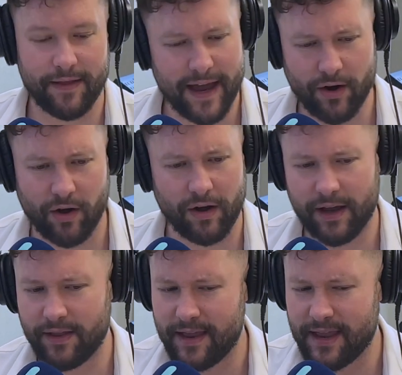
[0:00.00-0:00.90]
then all
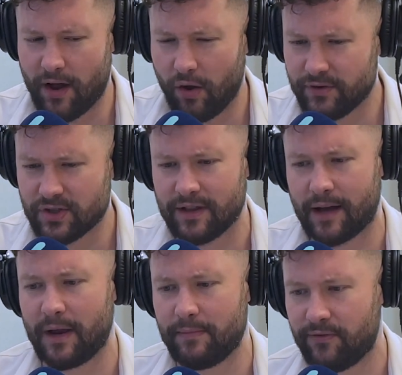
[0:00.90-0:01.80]
of a sudden
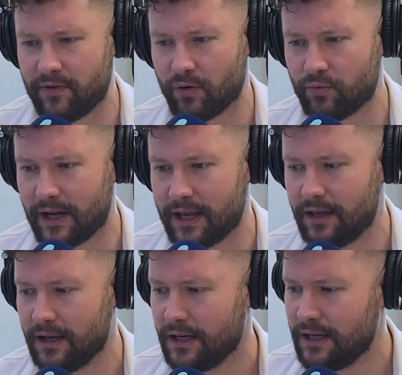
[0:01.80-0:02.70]
that made me feel
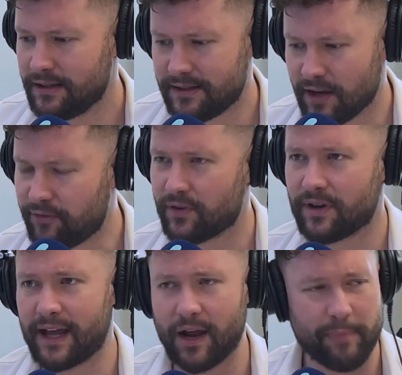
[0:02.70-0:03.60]
really
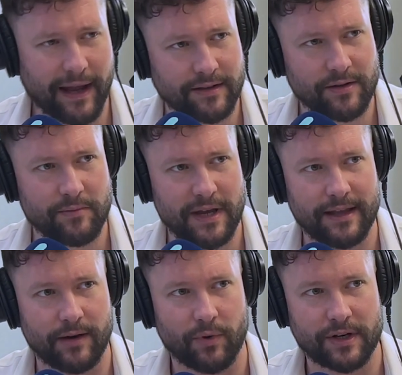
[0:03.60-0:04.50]
different. They abandoned me.
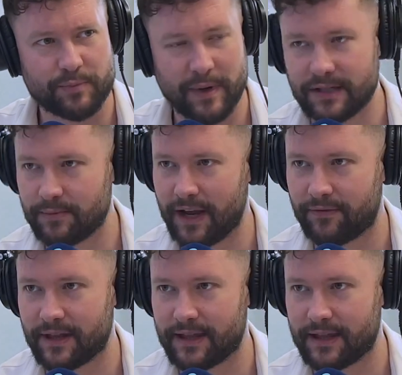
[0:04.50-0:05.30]
They didn't want to speak to me after